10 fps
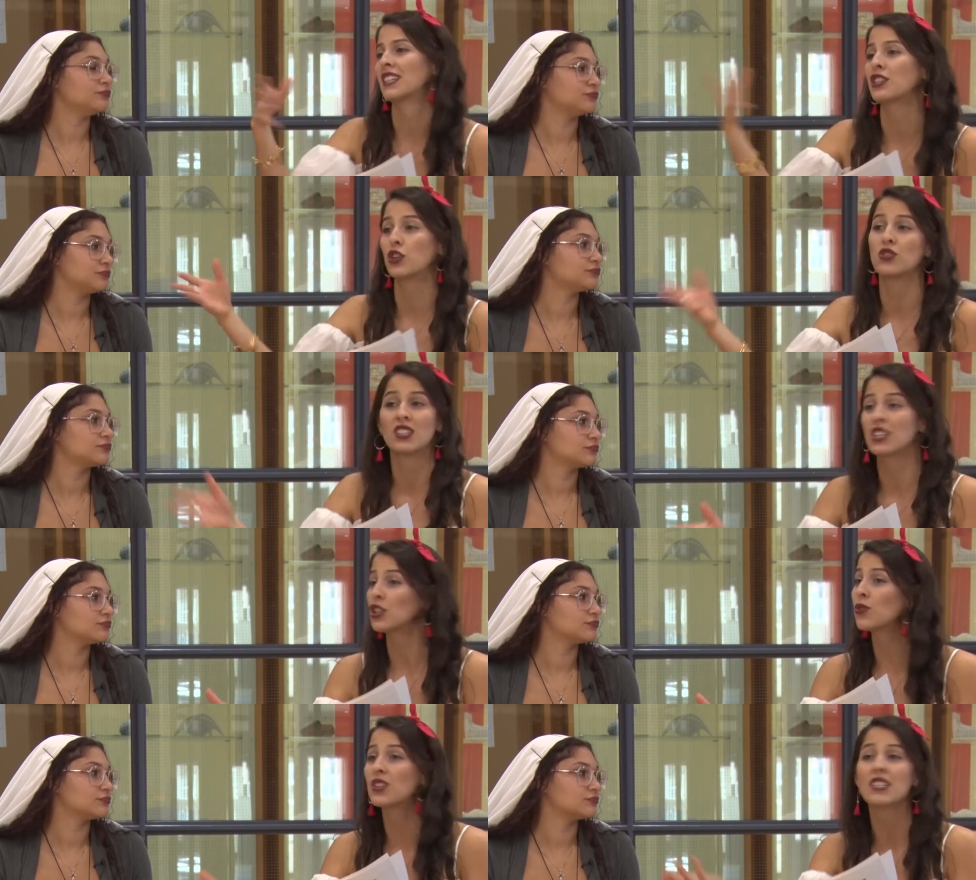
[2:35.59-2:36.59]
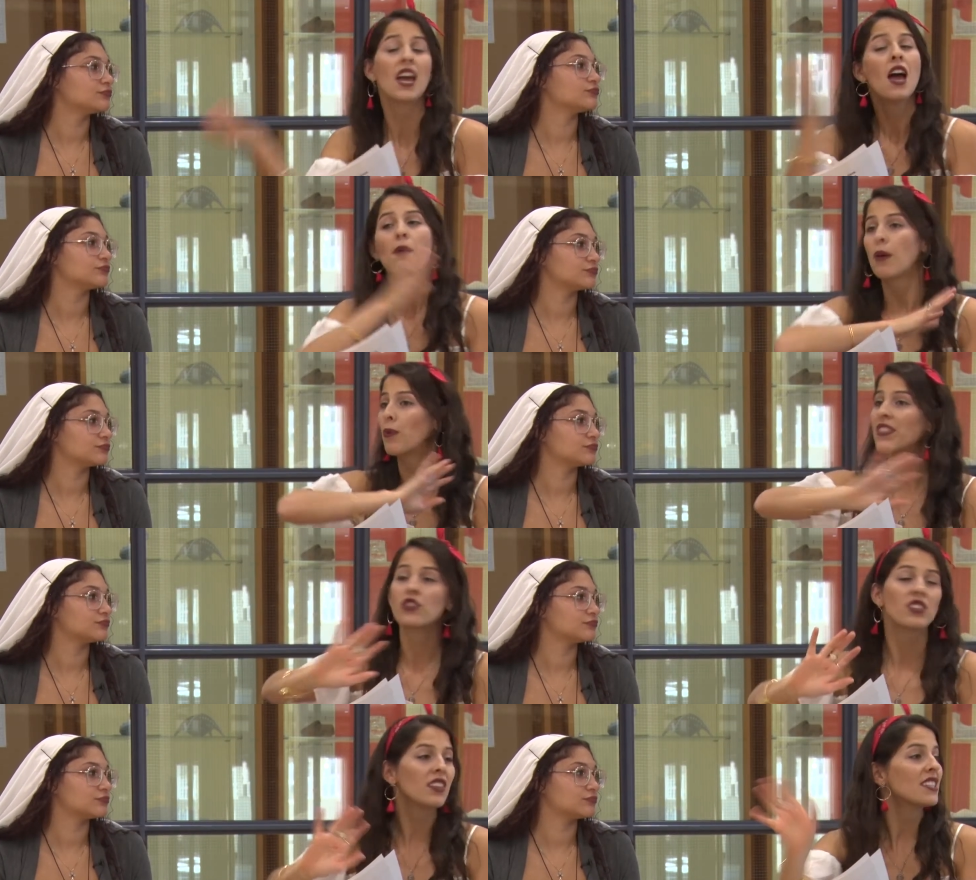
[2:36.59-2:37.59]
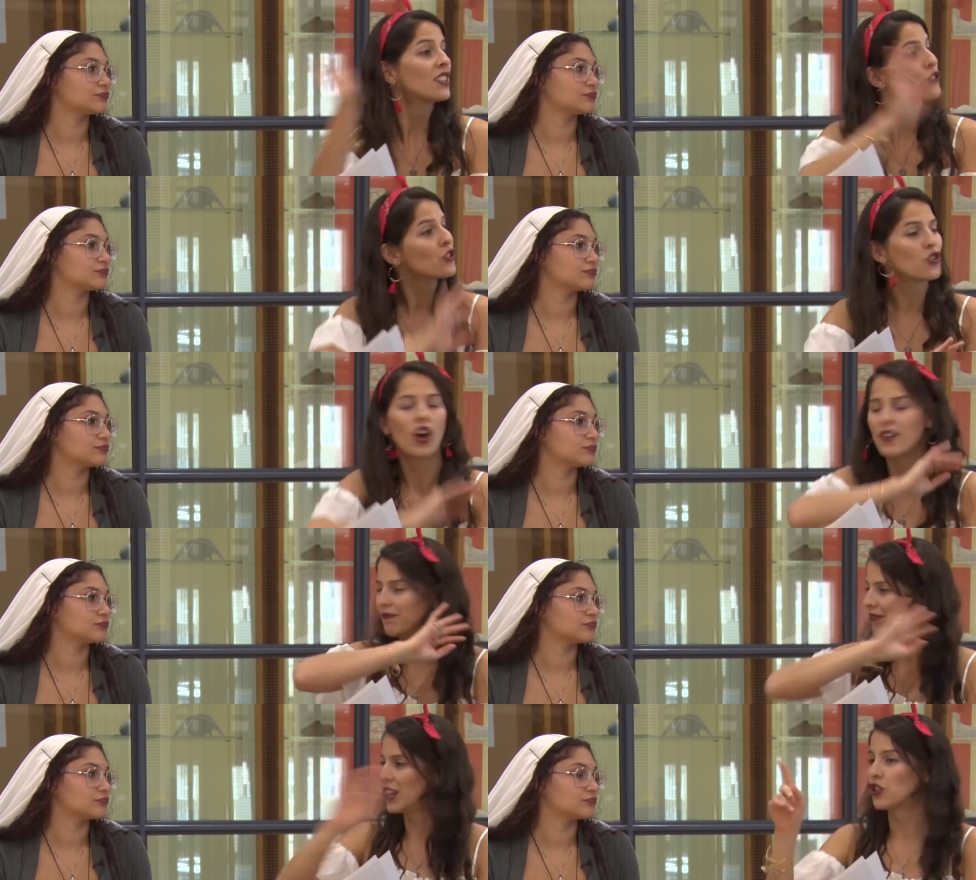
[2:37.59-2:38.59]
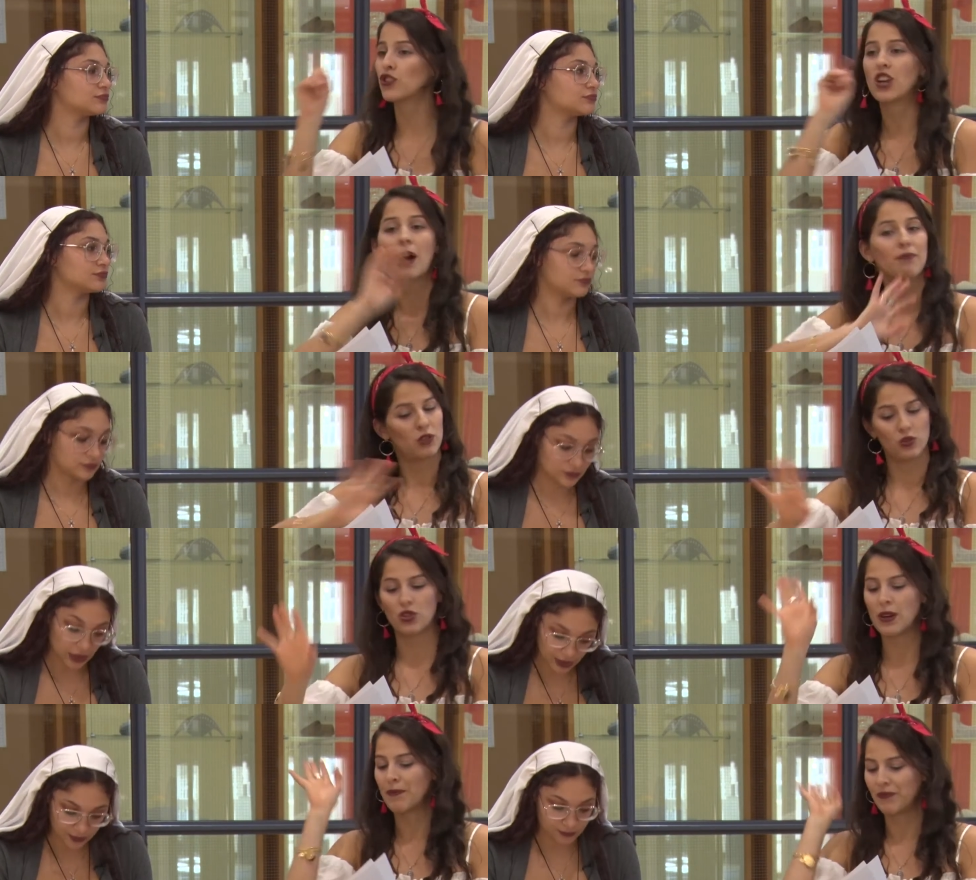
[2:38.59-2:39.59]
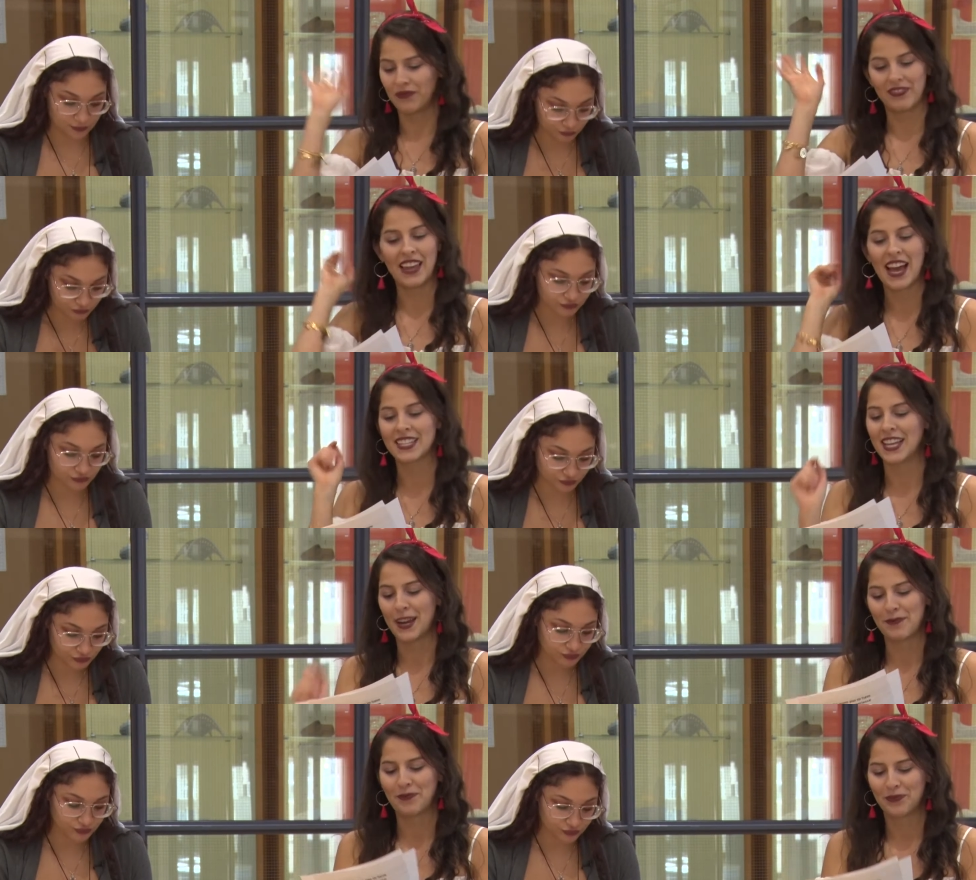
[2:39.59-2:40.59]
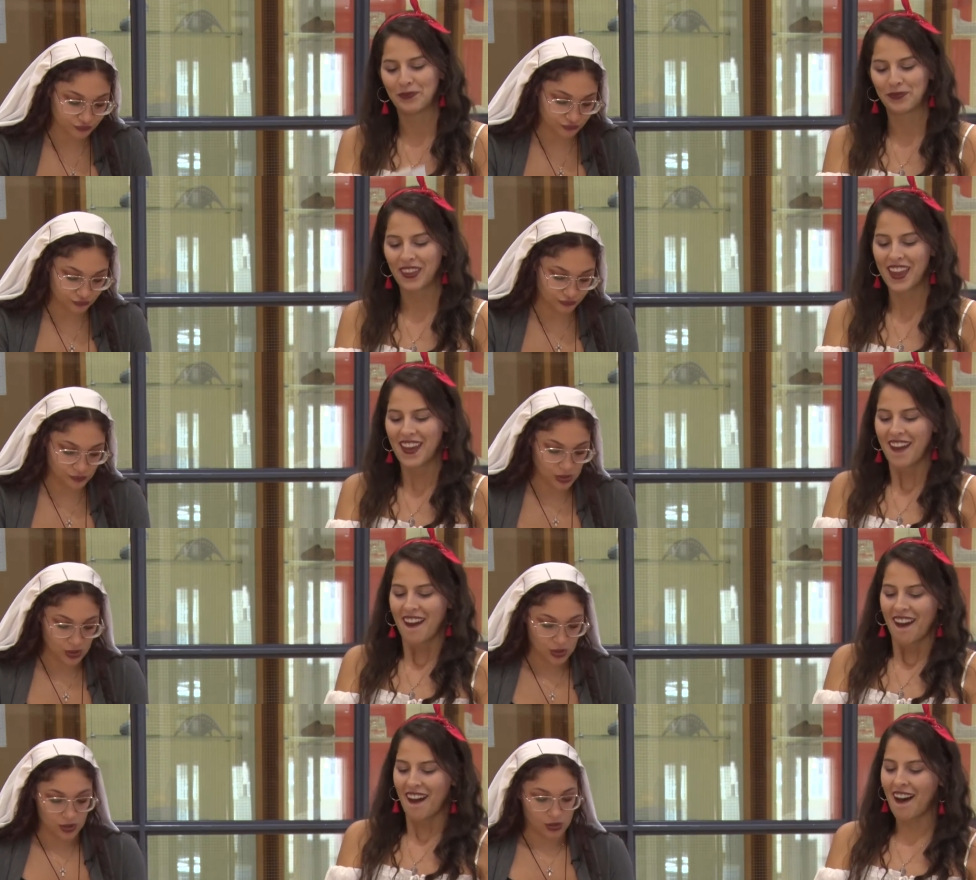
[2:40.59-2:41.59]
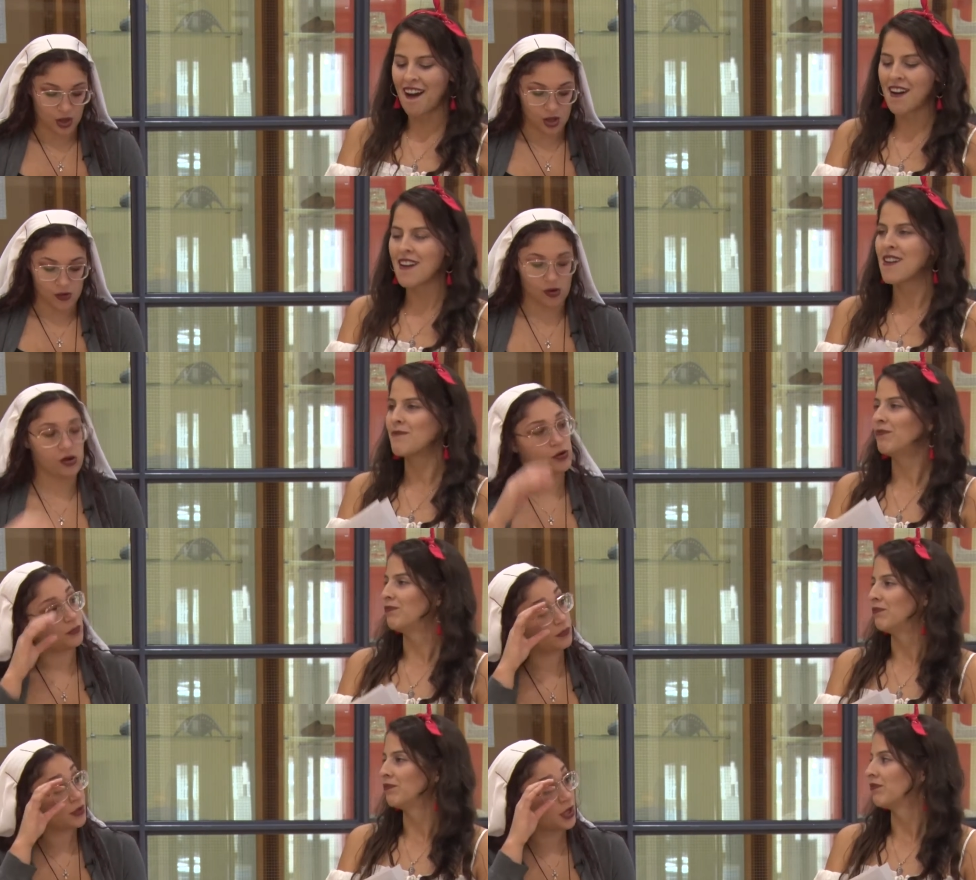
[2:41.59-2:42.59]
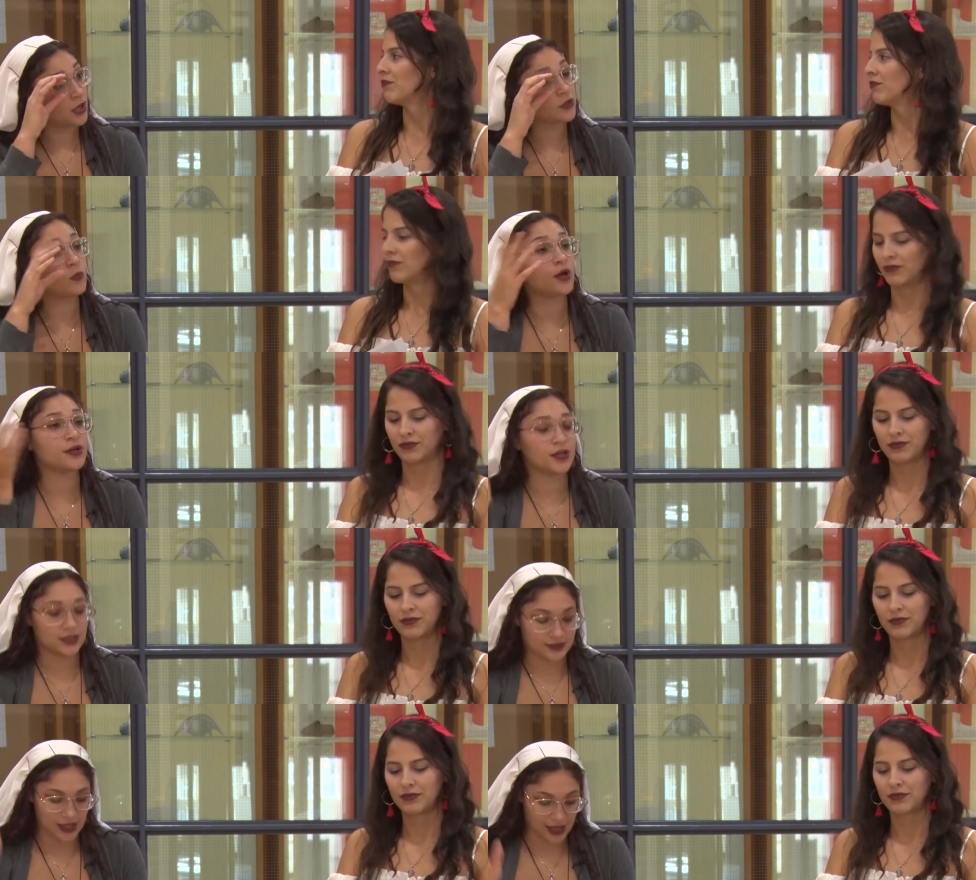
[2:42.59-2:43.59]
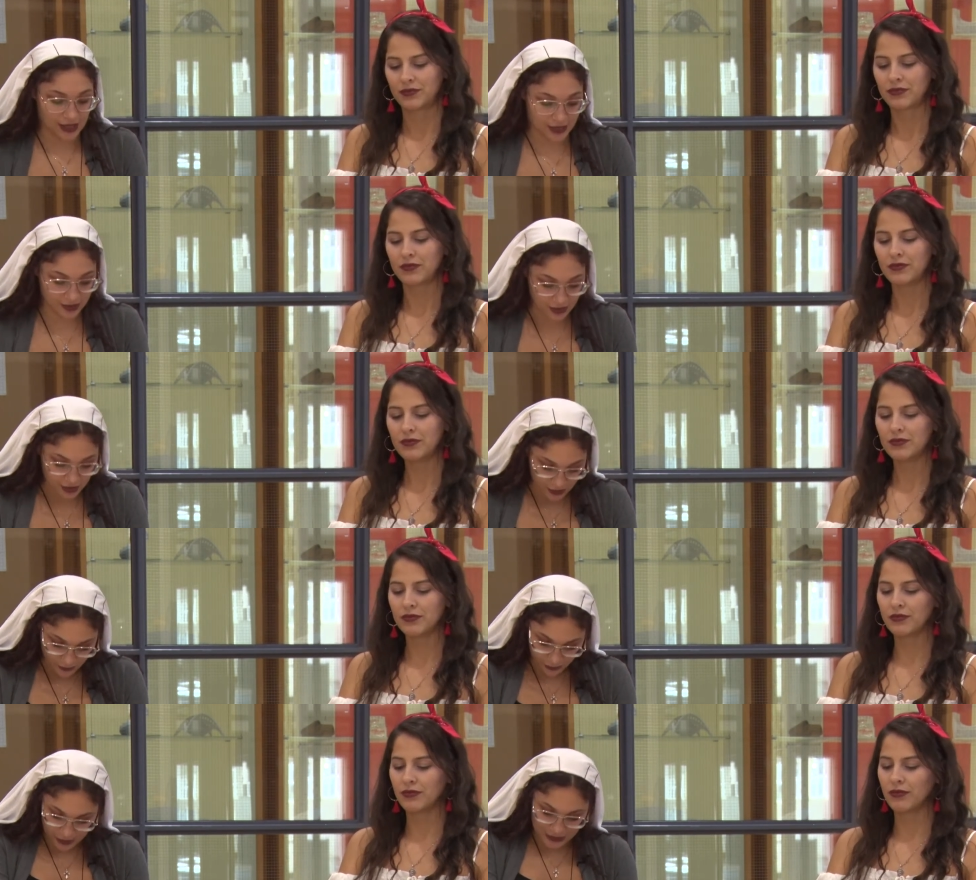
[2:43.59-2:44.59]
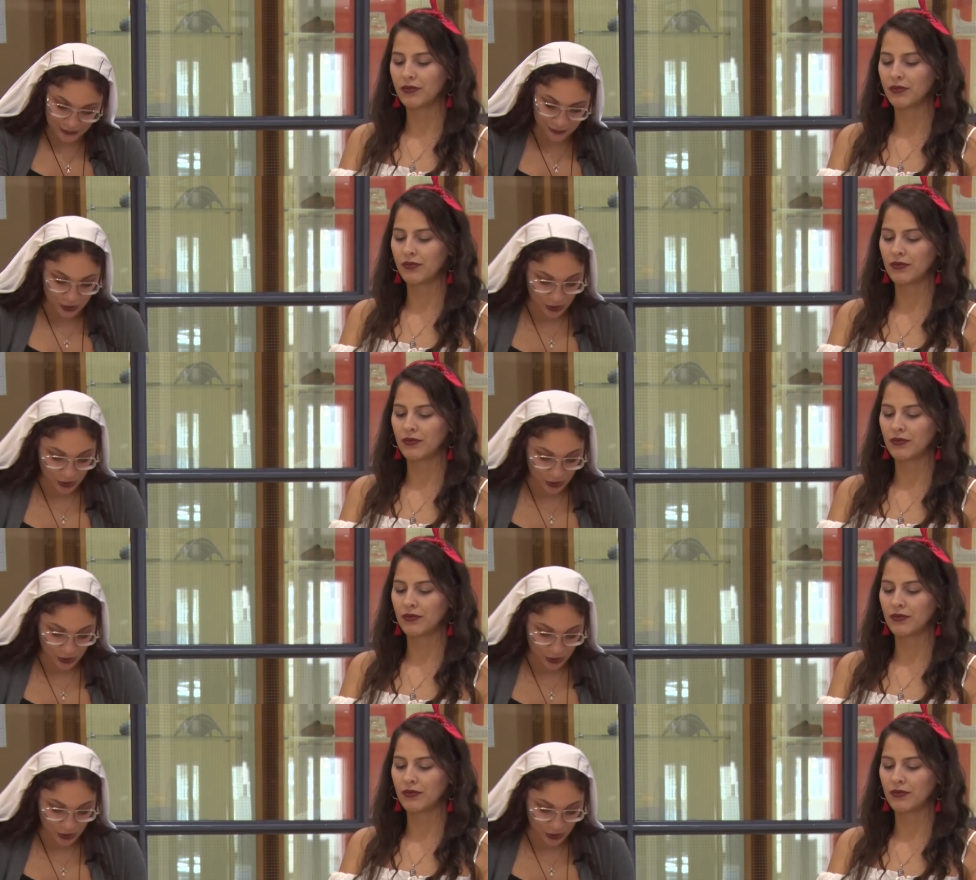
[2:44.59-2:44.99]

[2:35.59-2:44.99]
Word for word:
Speaker 1: excuses. But when there's a list, there's a chart. It's your job. You do it. That's it. No questions about it.
Speaker 2: Another one is that, what is it?